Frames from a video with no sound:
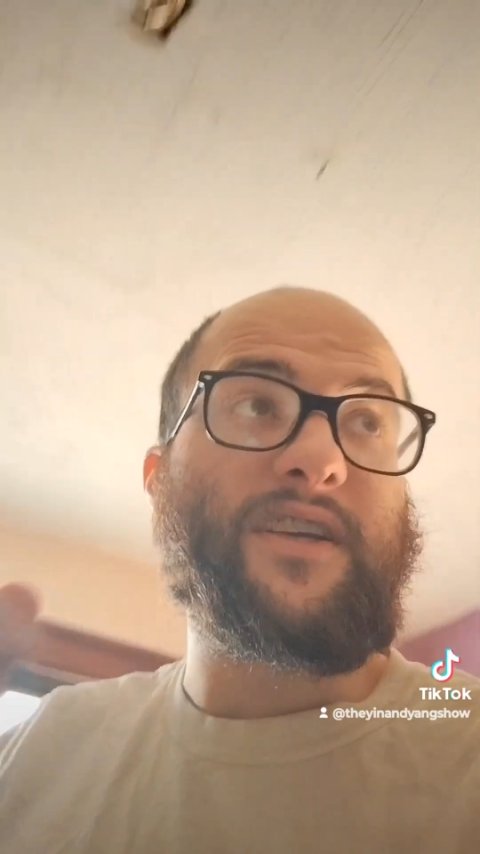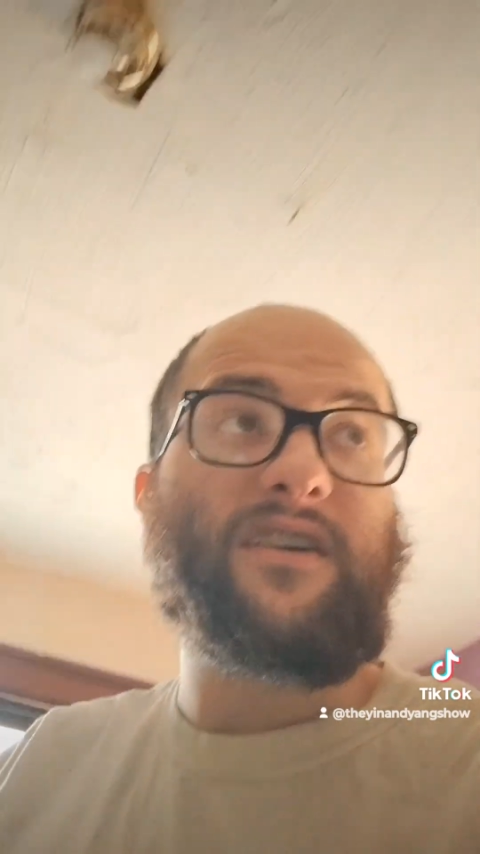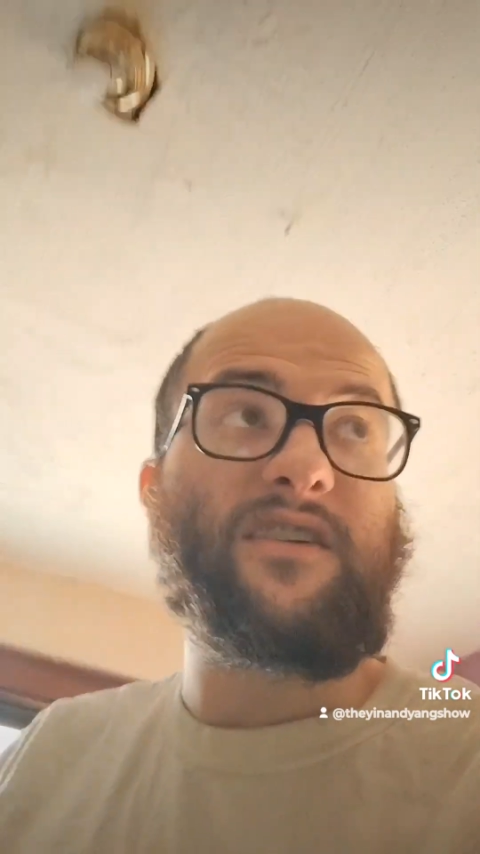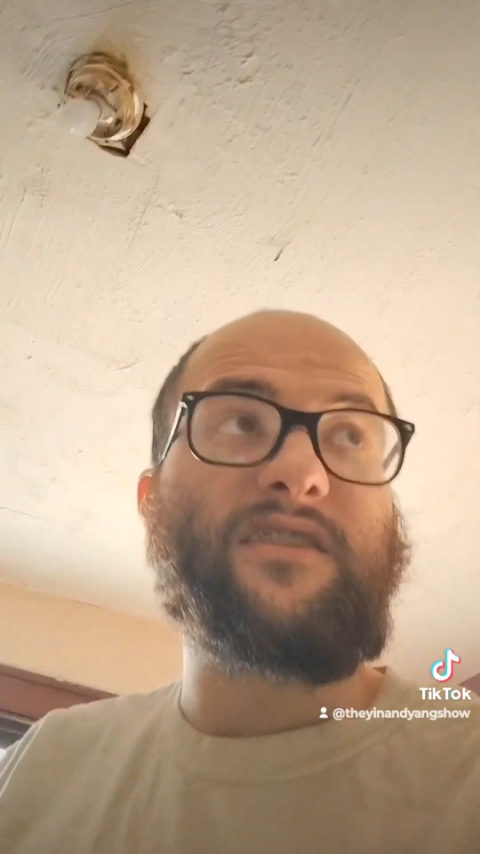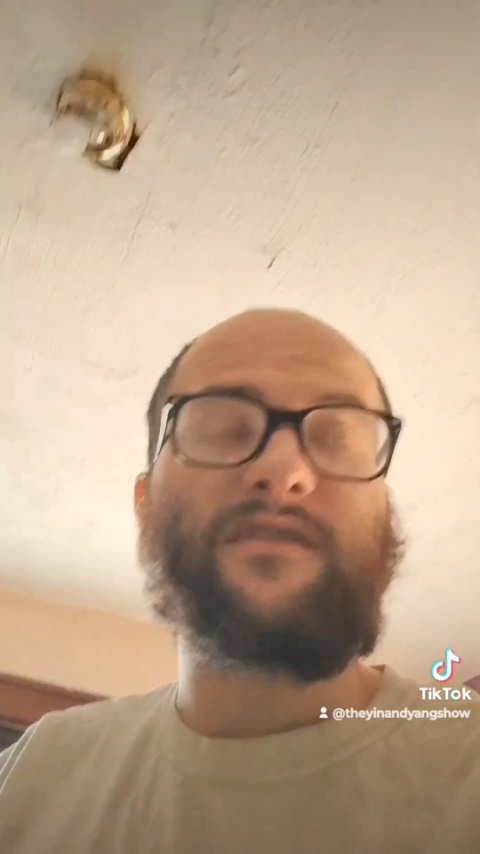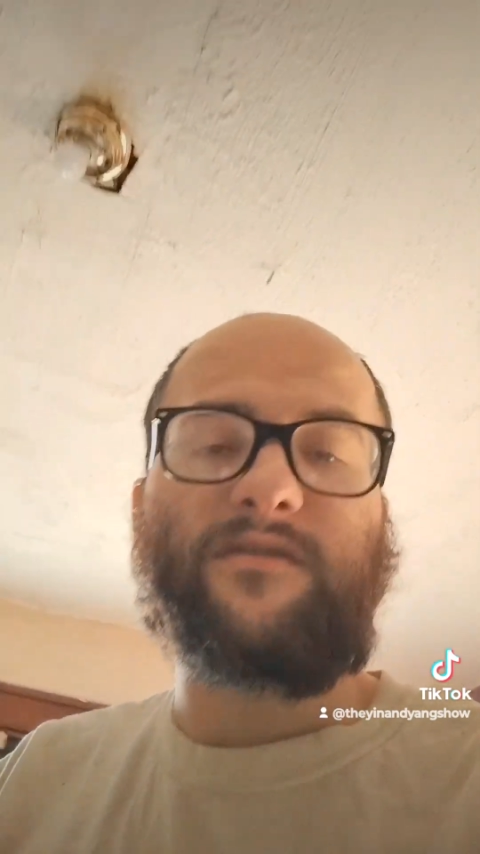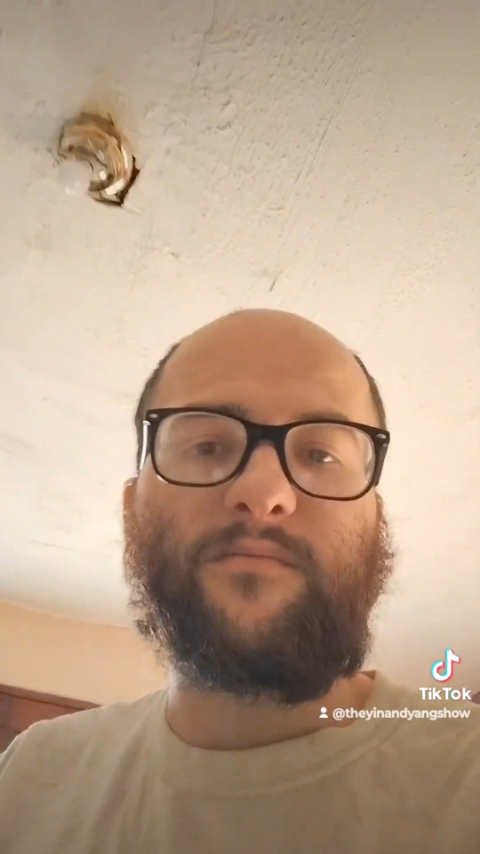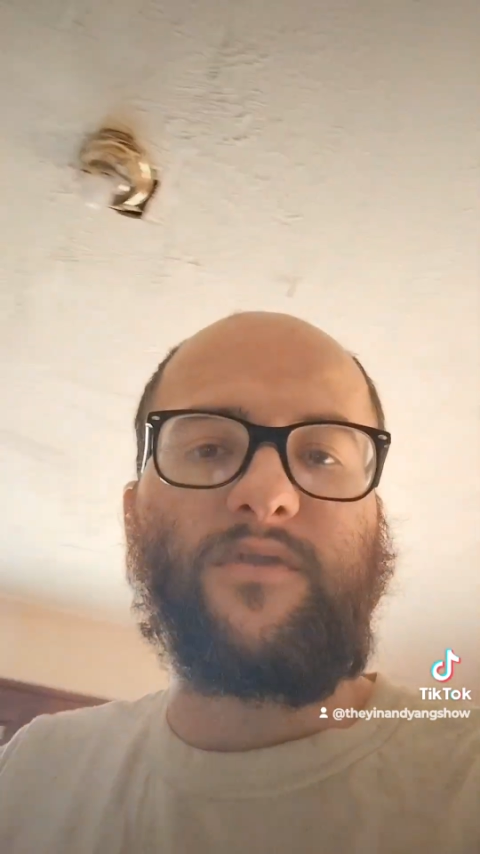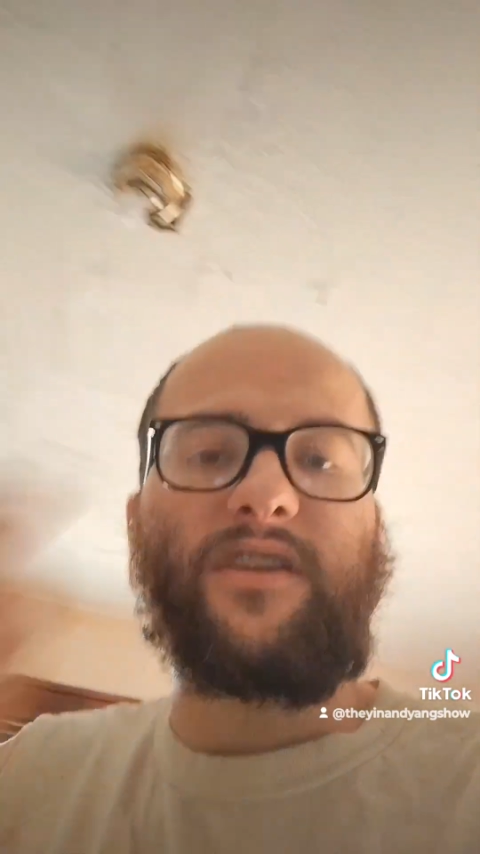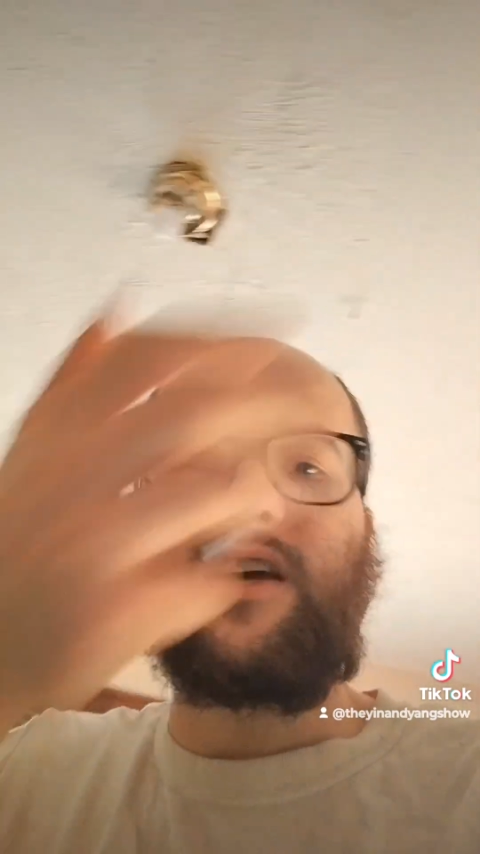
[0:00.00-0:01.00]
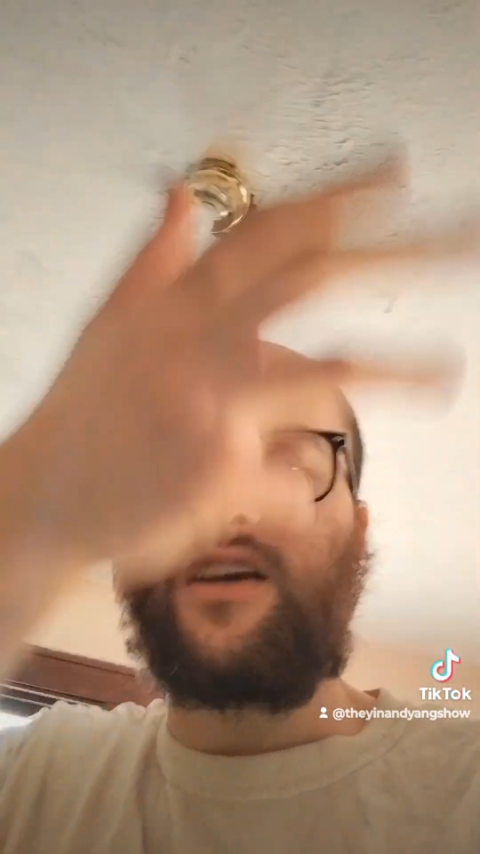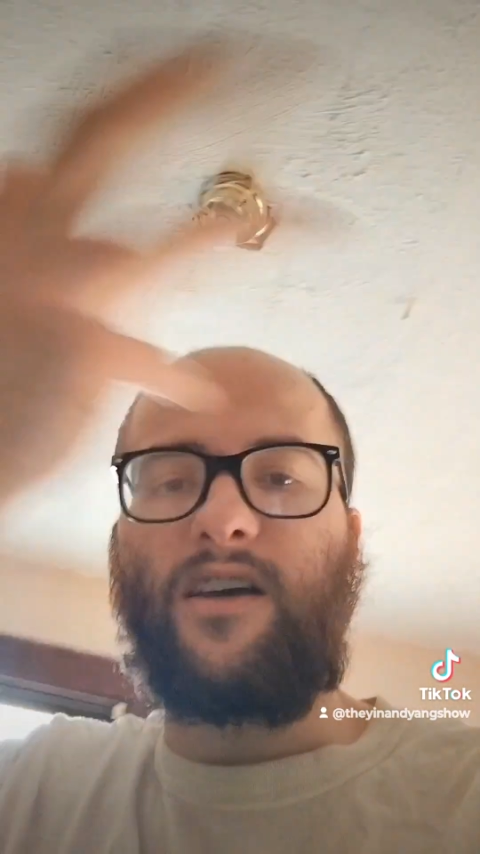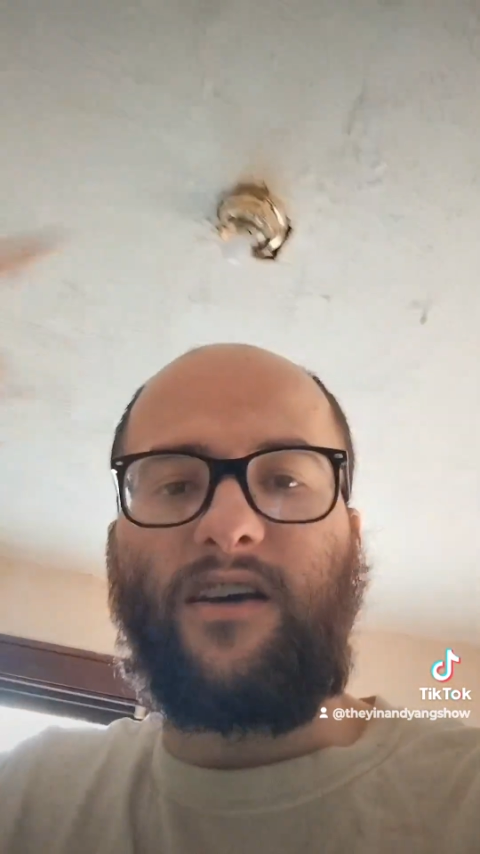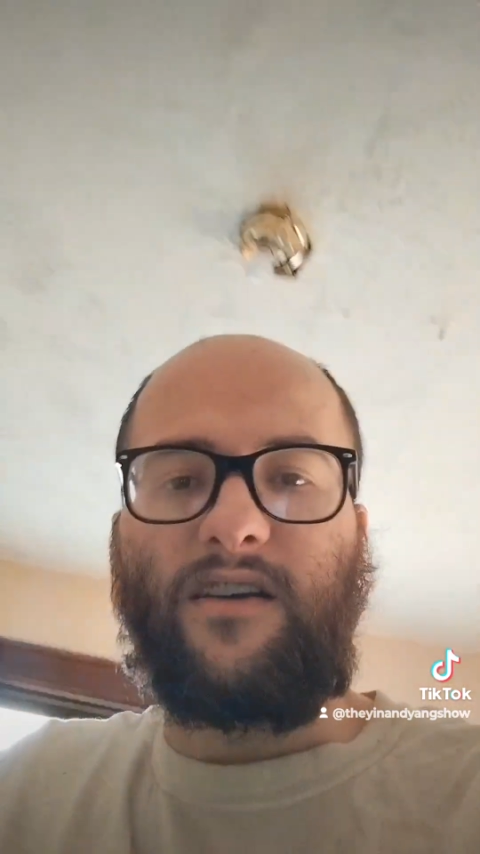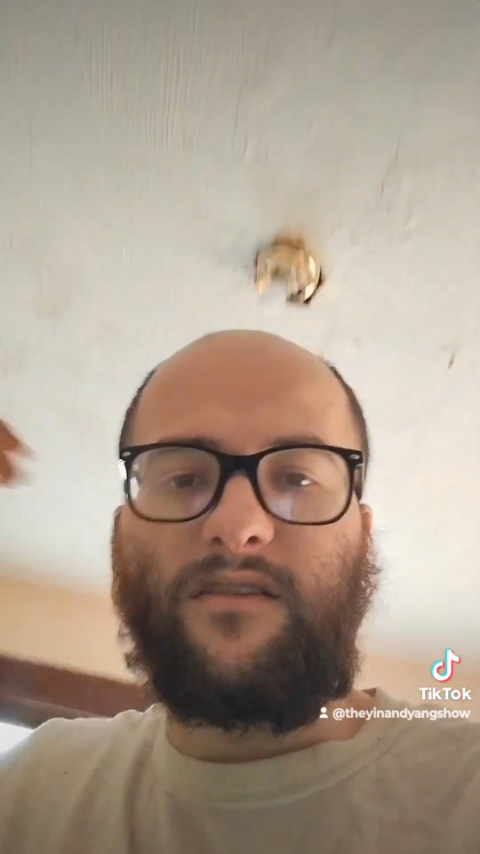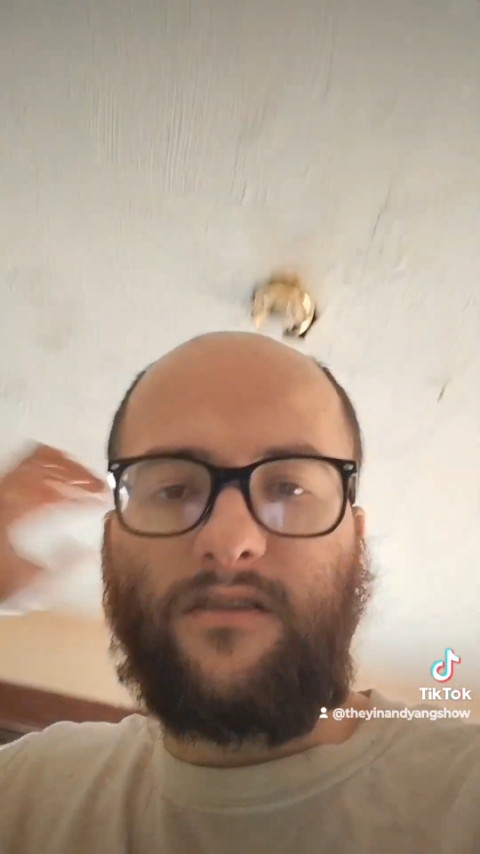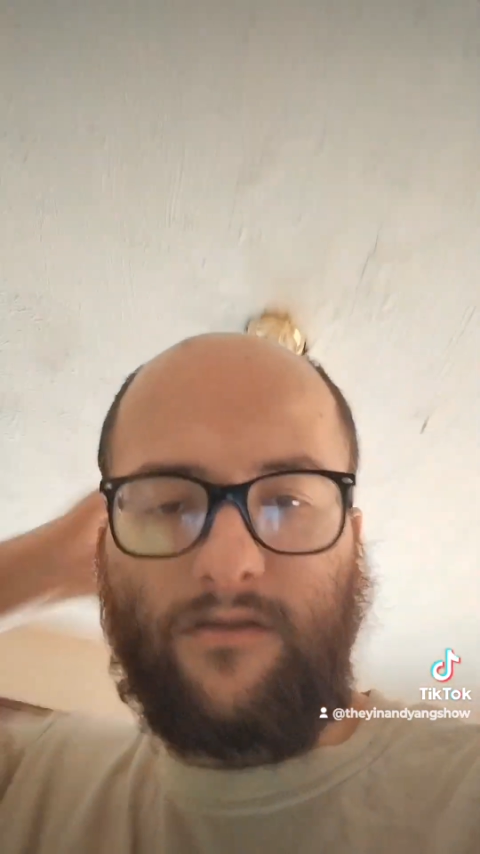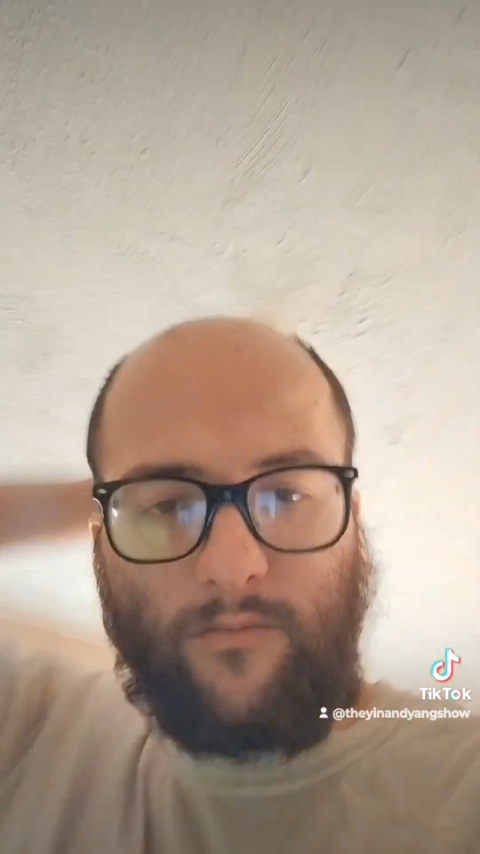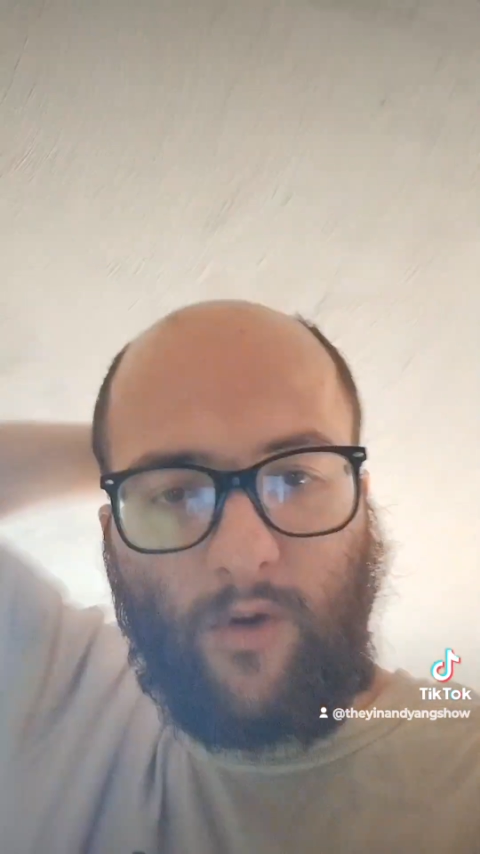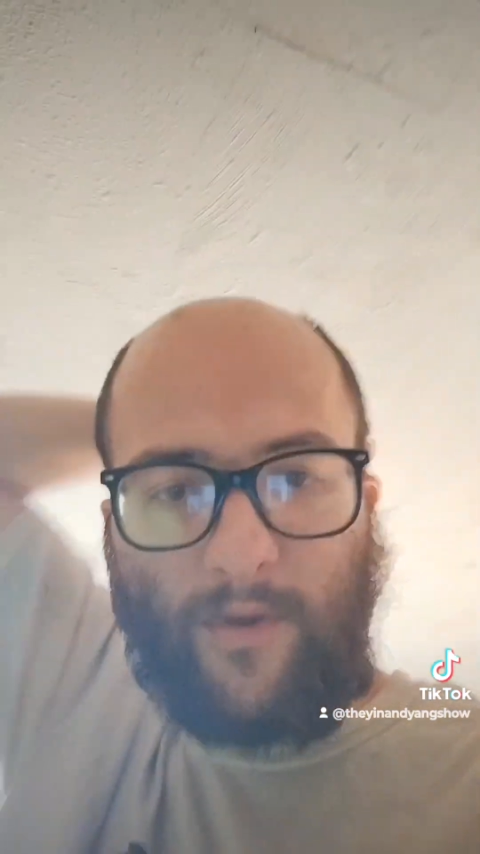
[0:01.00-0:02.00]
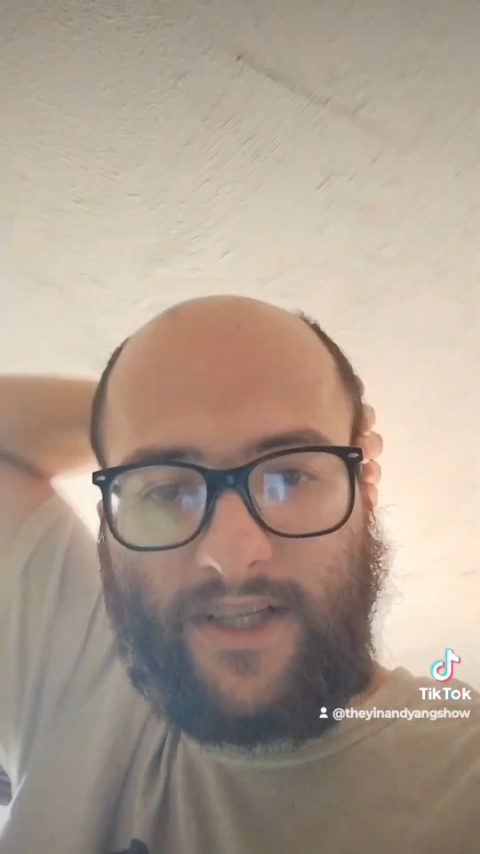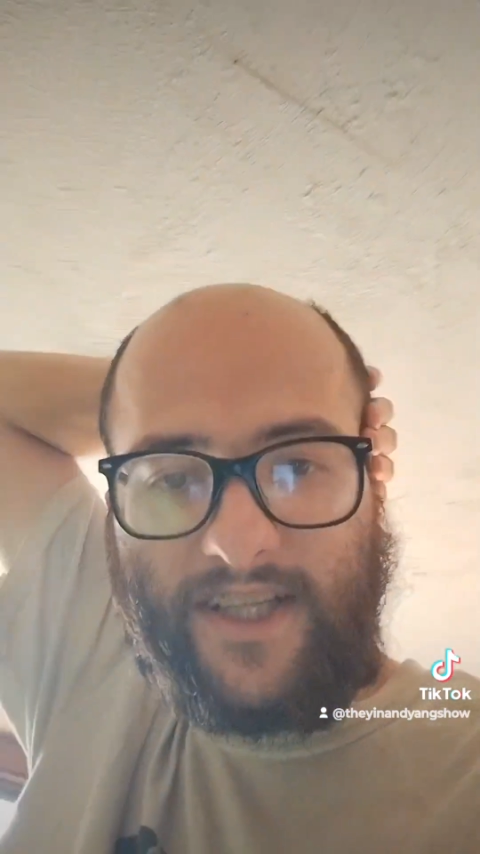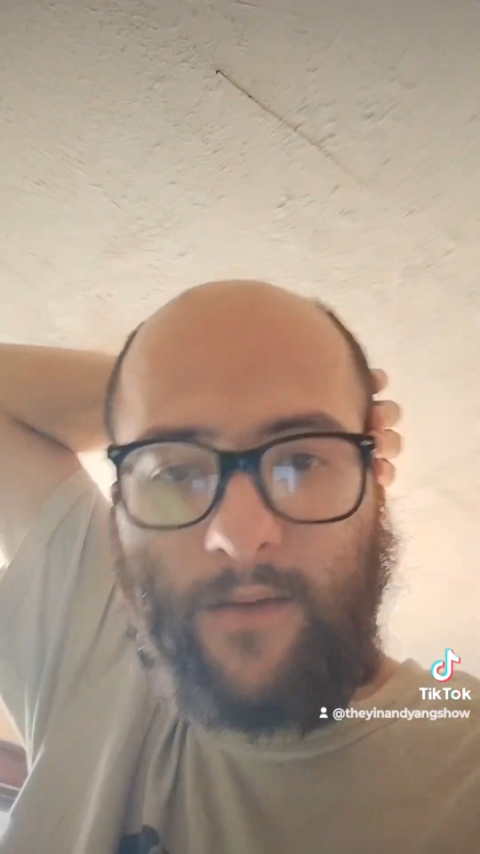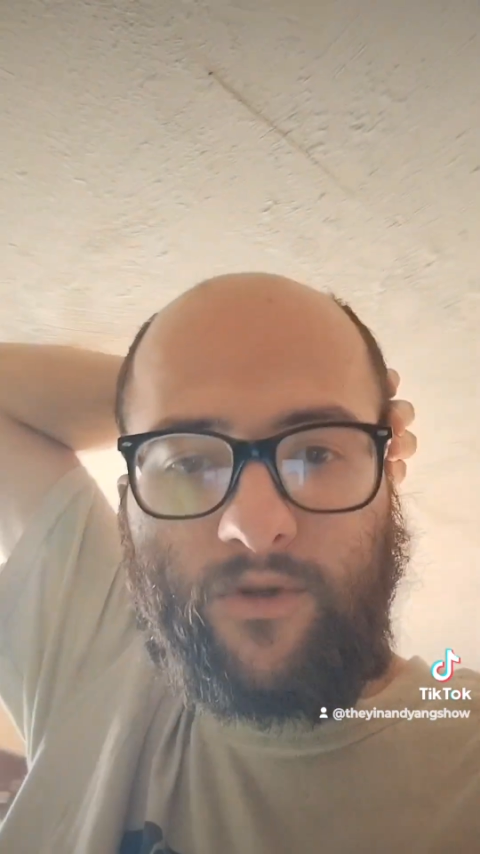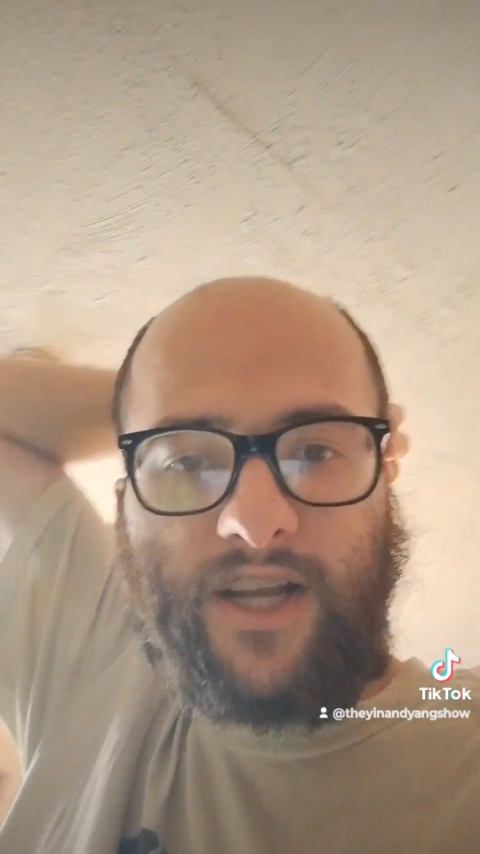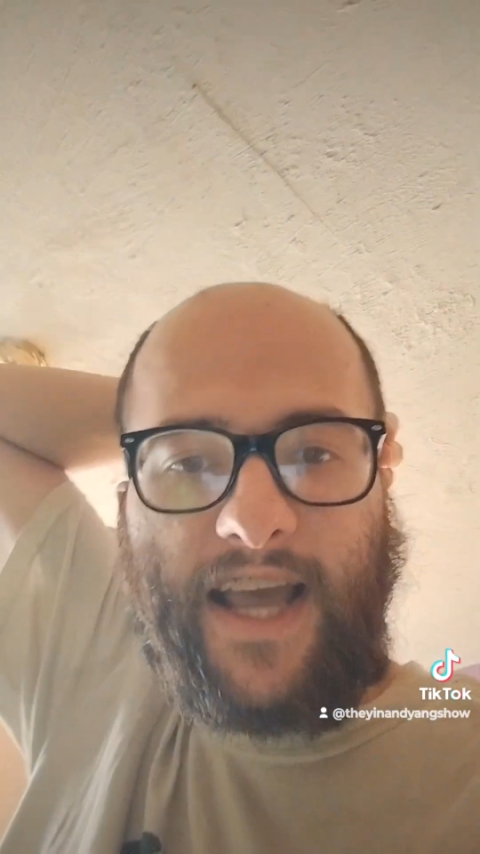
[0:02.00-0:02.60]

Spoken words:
because Tim